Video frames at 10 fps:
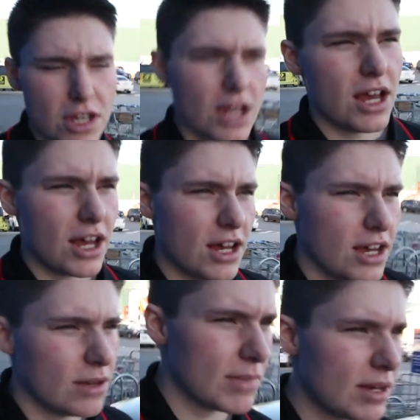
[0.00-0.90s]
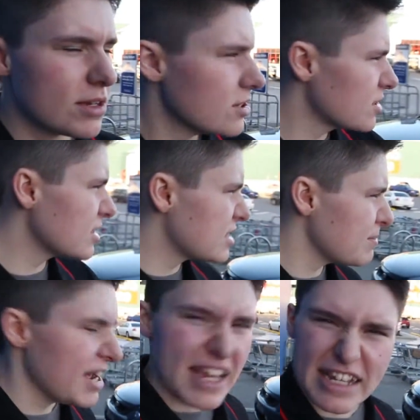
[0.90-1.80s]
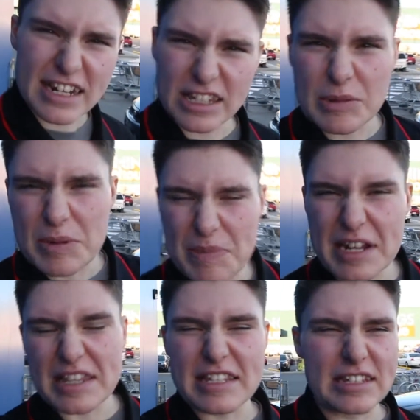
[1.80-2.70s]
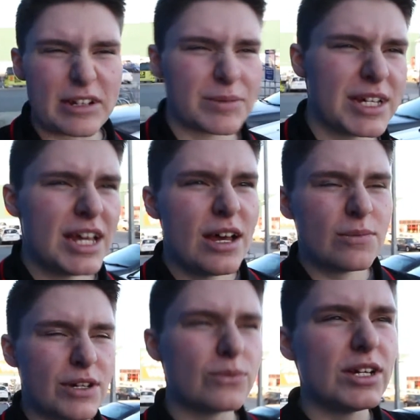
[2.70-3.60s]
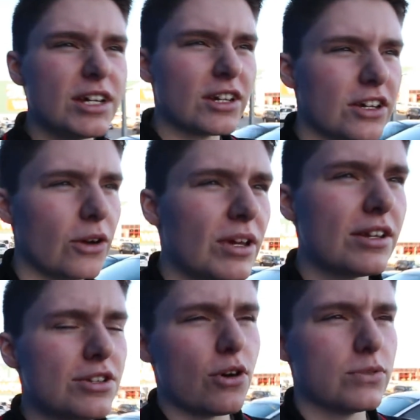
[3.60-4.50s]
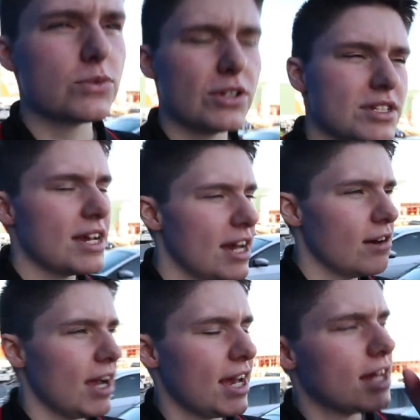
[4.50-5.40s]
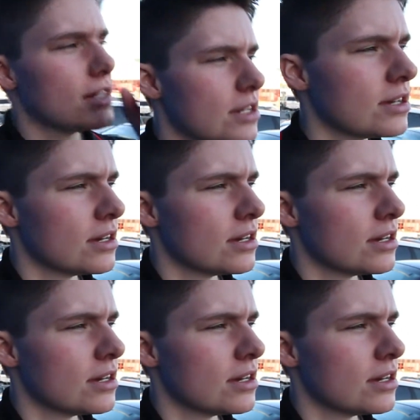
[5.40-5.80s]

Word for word: You can see my haircut a little bit better this time, but we are going to go into Officeworks now and